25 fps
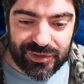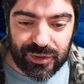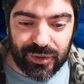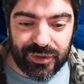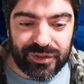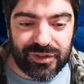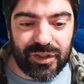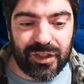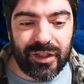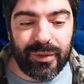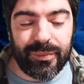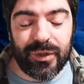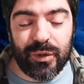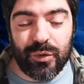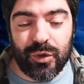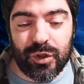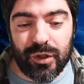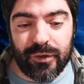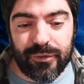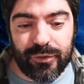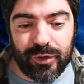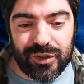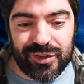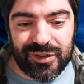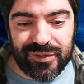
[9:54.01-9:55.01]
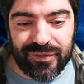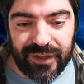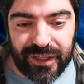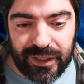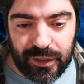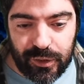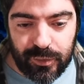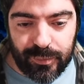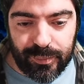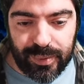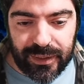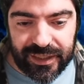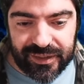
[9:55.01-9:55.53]
So it's going to be one of those very
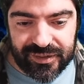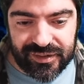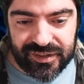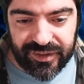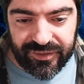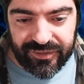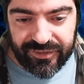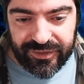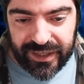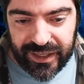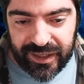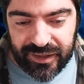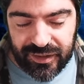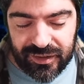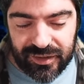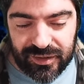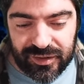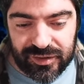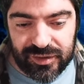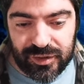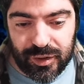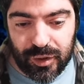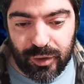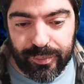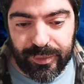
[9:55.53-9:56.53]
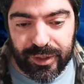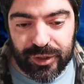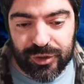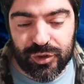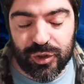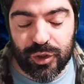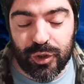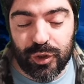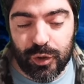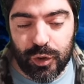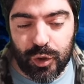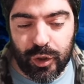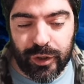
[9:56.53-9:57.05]
complex events, so make sure
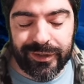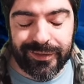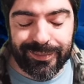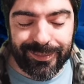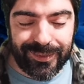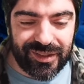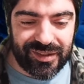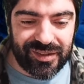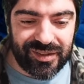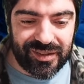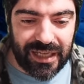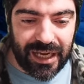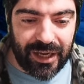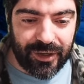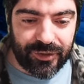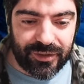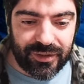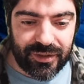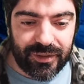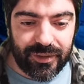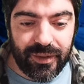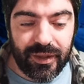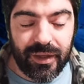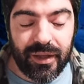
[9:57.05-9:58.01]
you don't miss out.